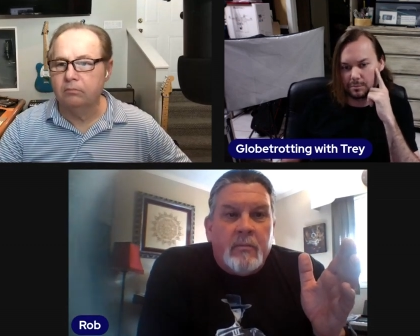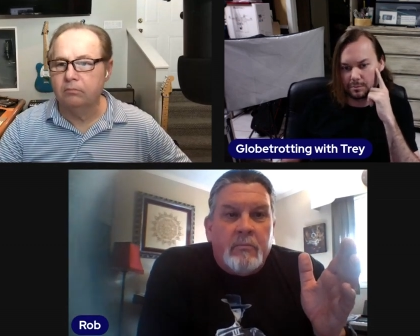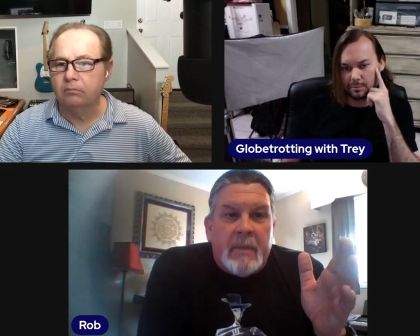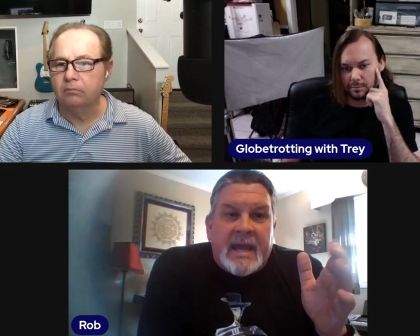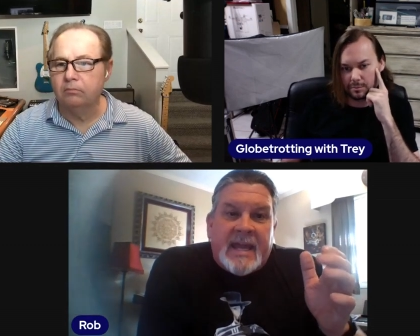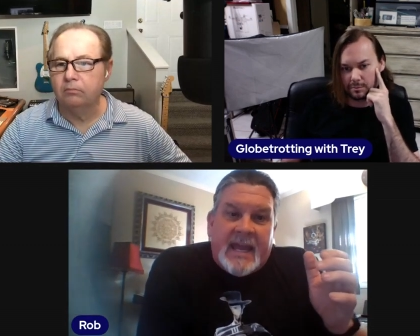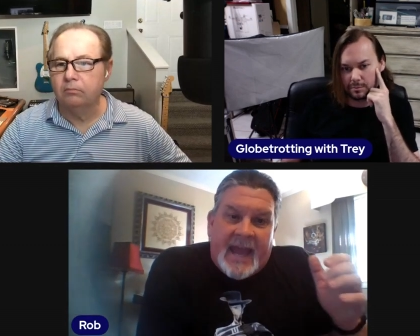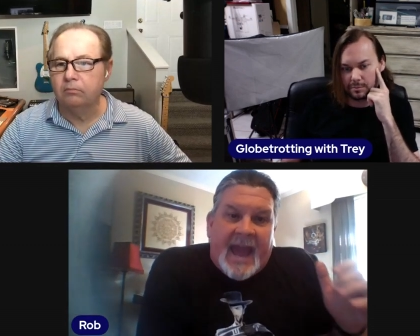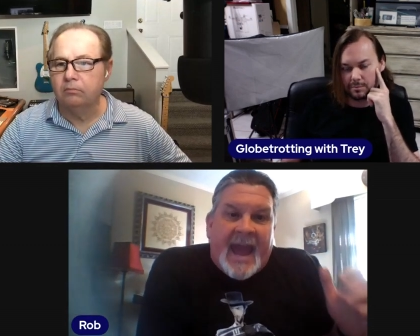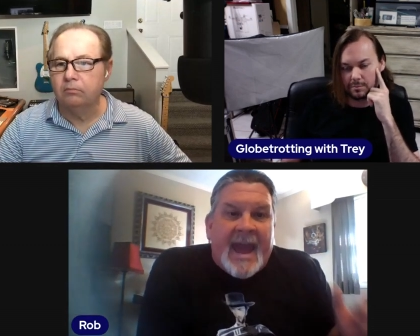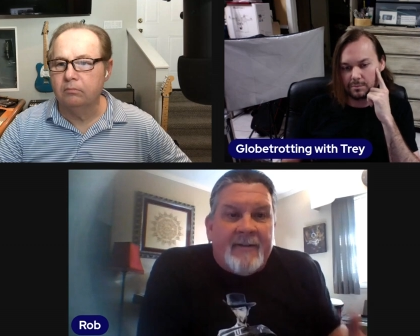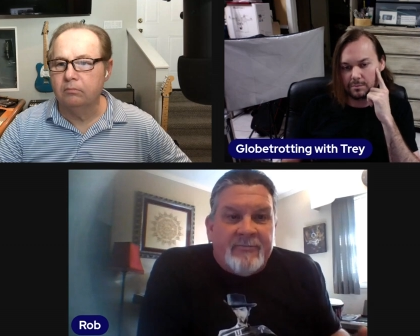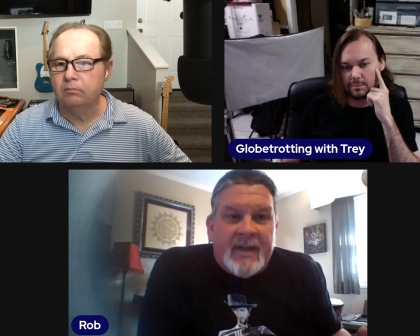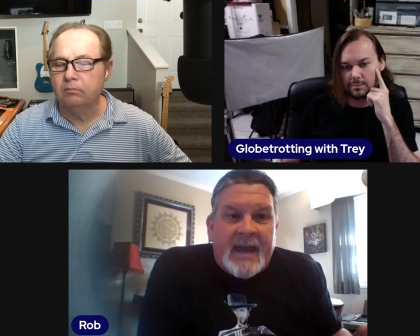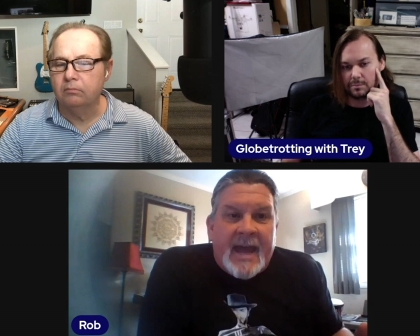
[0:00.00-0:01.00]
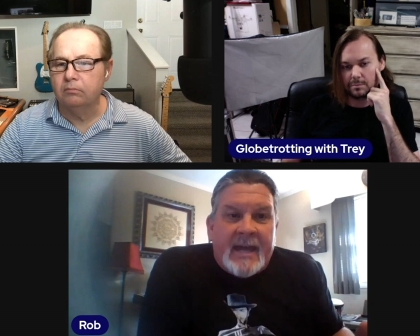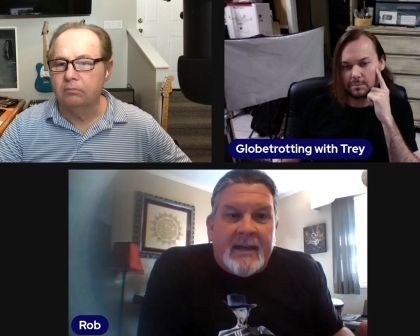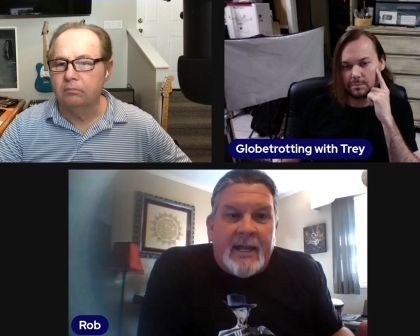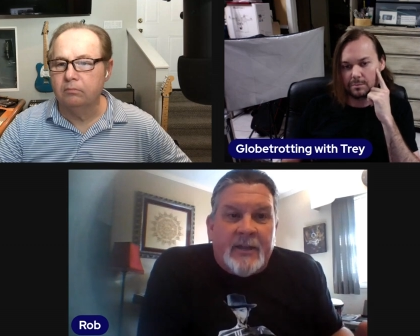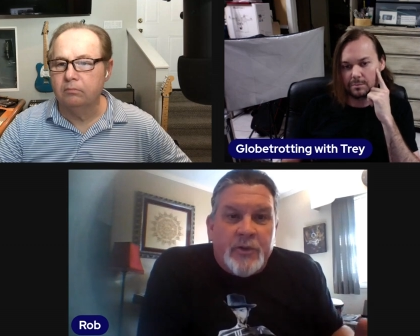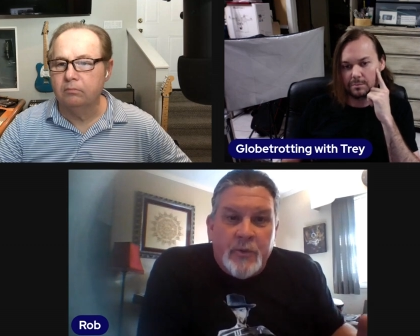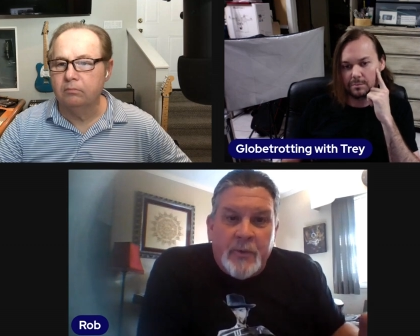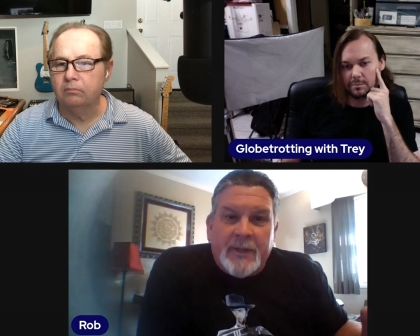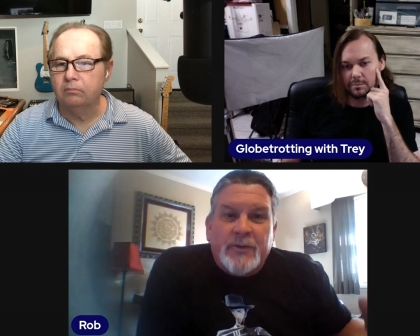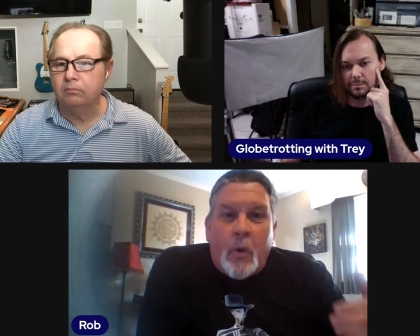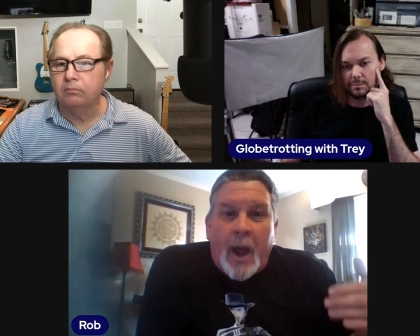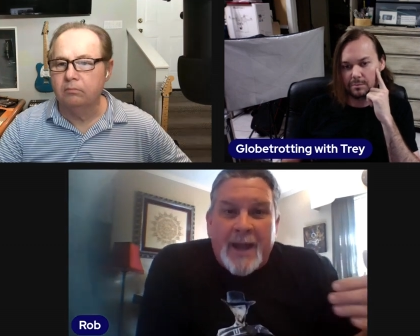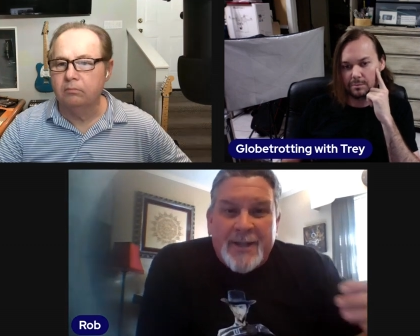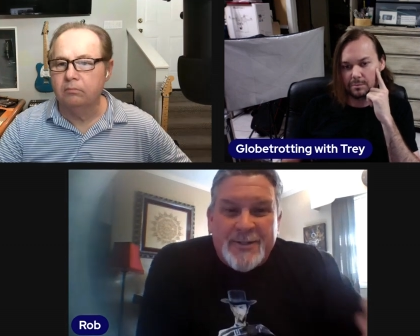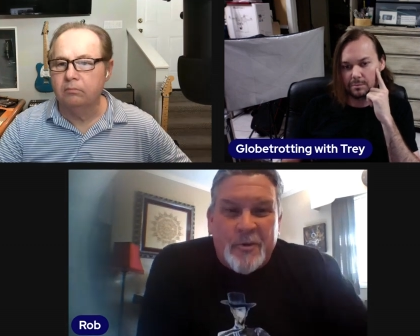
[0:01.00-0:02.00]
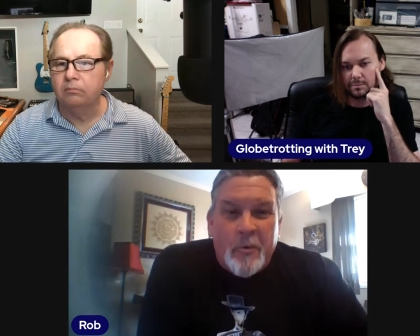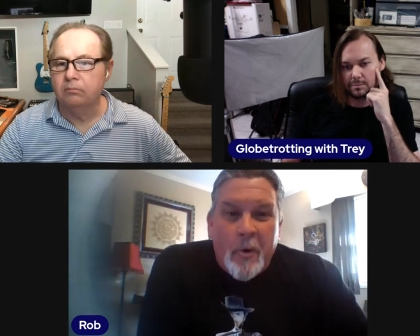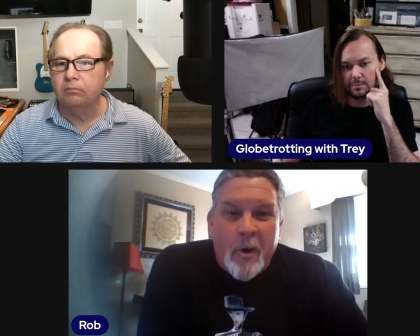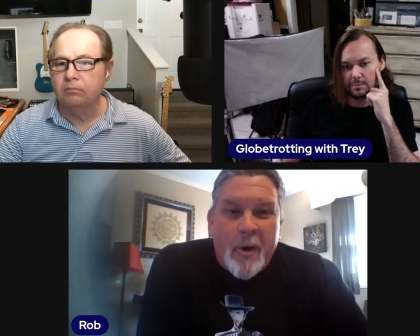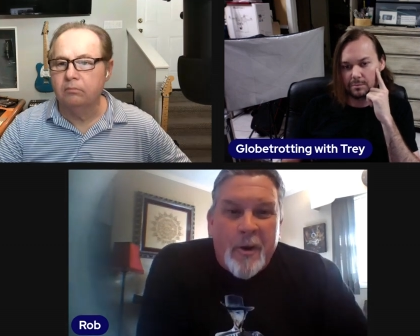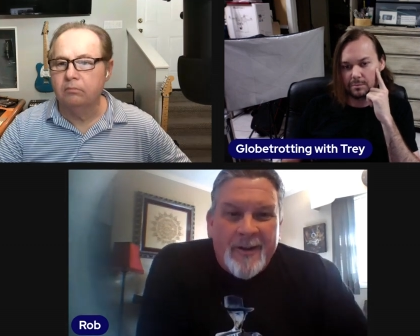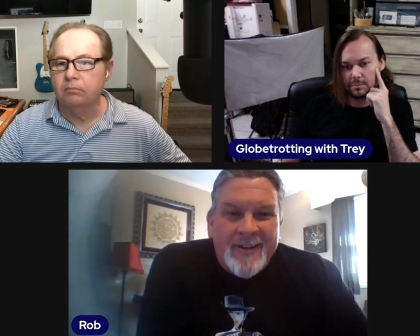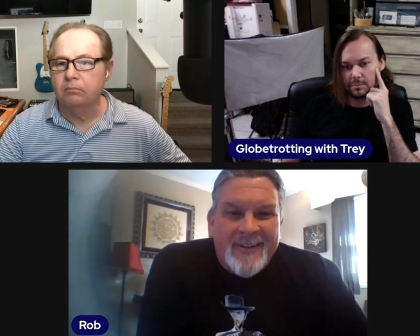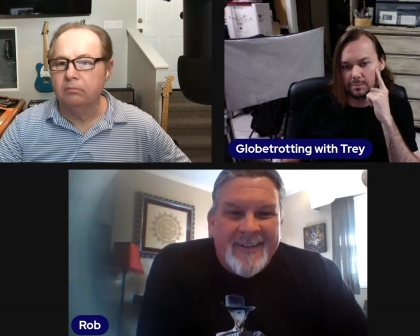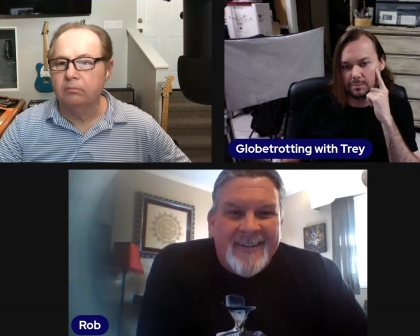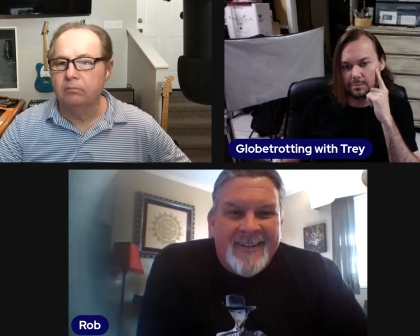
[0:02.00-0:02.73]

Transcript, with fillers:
Speaker 1: making half that and doing twice the work.